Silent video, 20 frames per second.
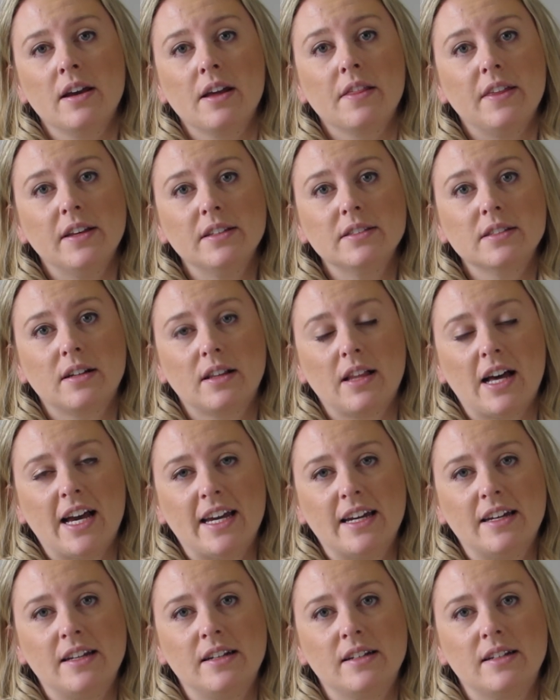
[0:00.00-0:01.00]
This
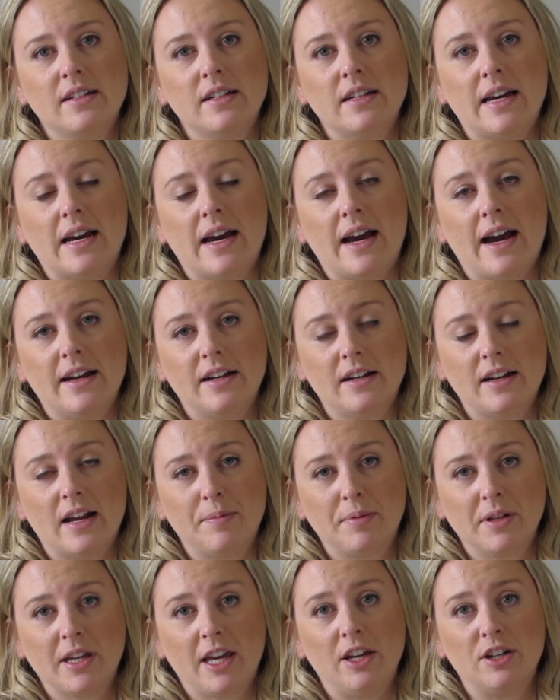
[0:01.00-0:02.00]
client had an
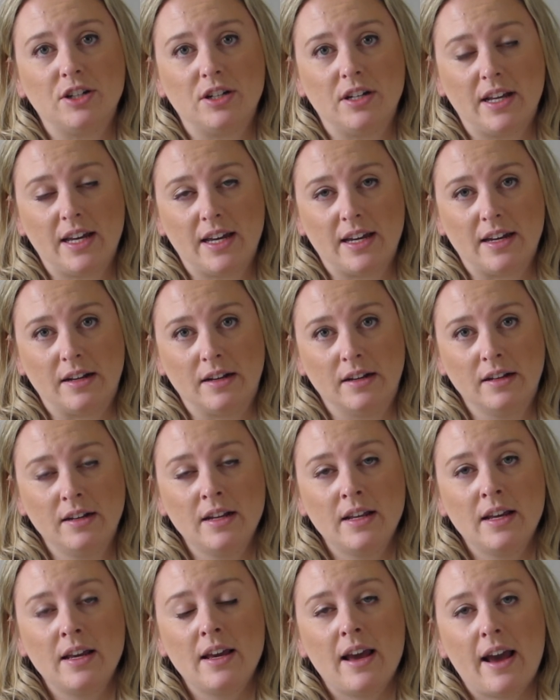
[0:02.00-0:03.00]
application
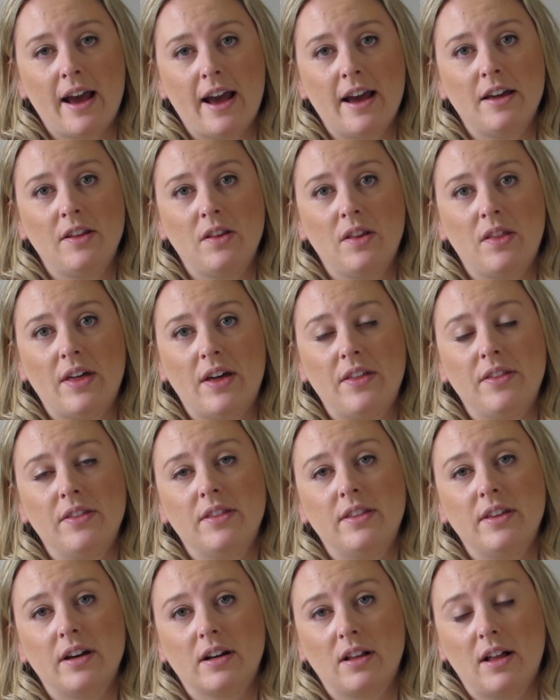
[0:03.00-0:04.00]
in, and
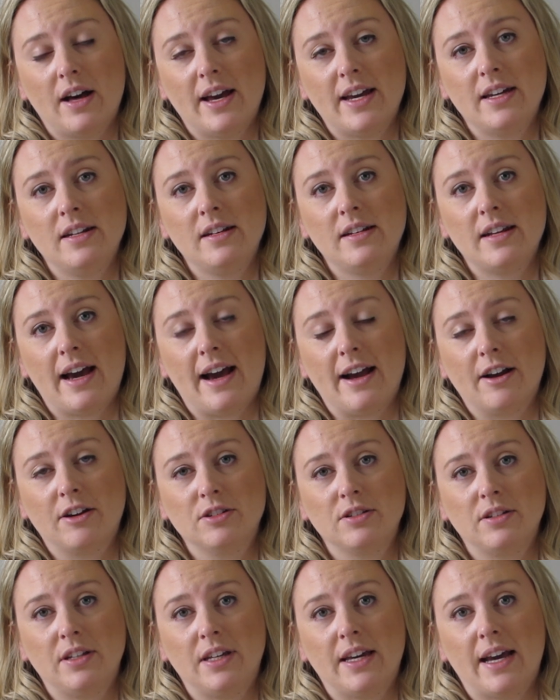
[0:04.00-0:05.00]
then the client
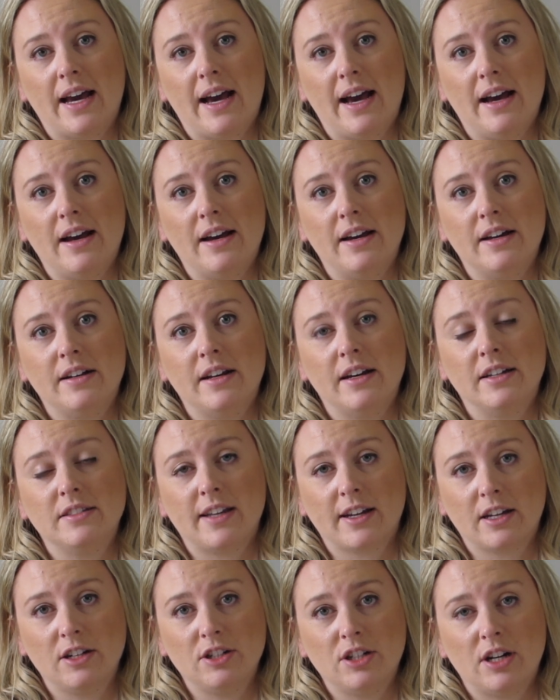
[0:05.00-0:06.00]
actually had a
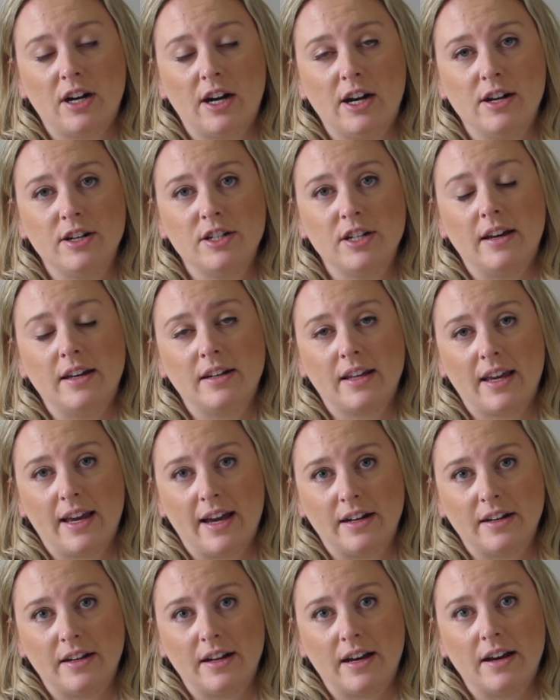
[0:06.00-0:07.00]
second charge in
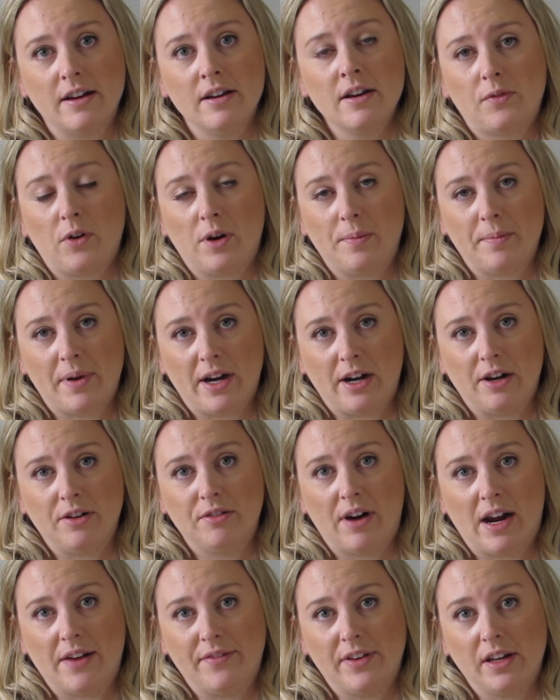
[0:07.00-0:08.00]
Canada for impaired
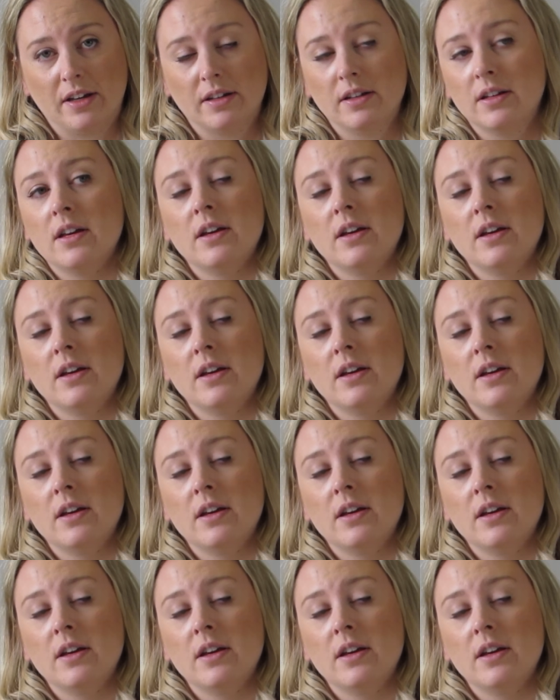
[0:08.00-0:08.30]
driving.